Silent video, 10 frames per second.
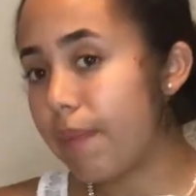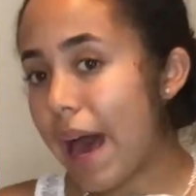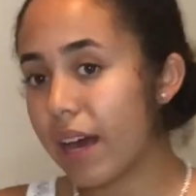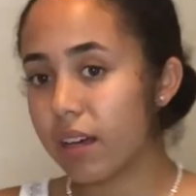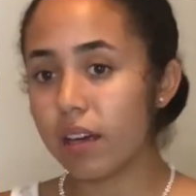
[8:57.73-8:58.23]

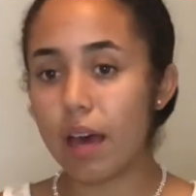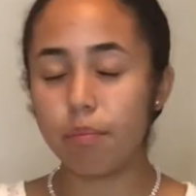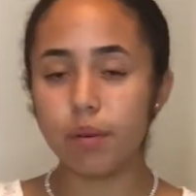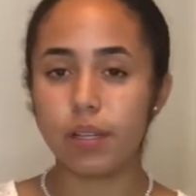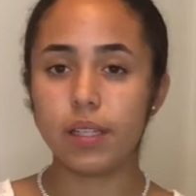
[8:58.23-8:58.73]
back, I
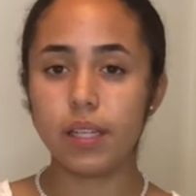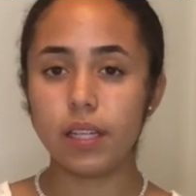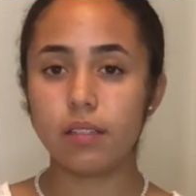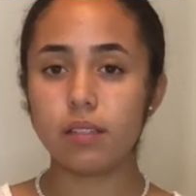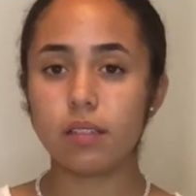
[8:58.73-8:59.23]
put
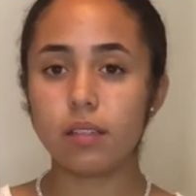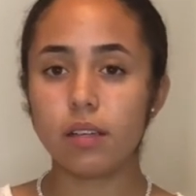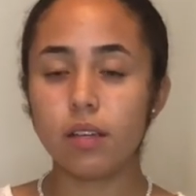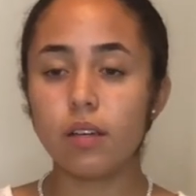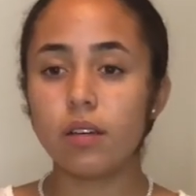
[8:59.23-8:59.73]
this,
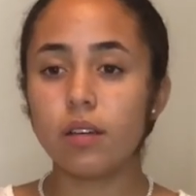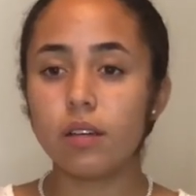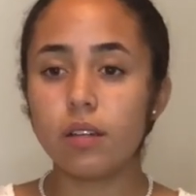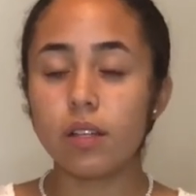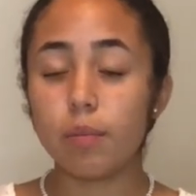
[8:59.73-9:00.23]

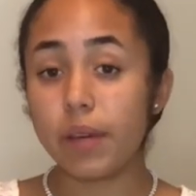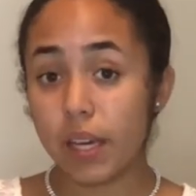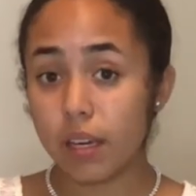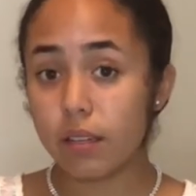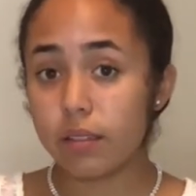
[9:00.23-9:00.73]
the
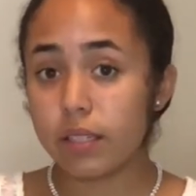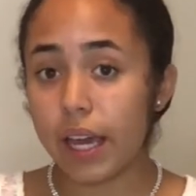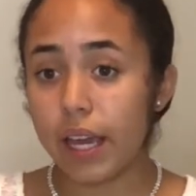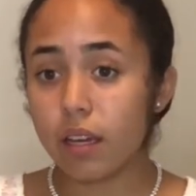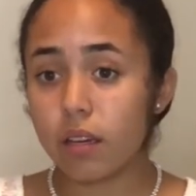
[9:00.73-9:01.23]
pink
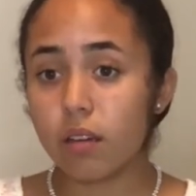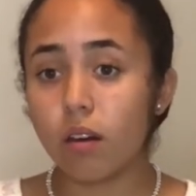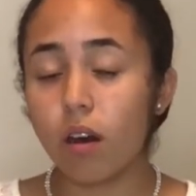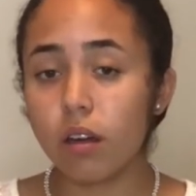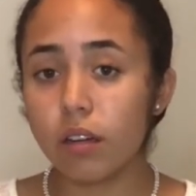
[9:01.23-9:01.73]
tank on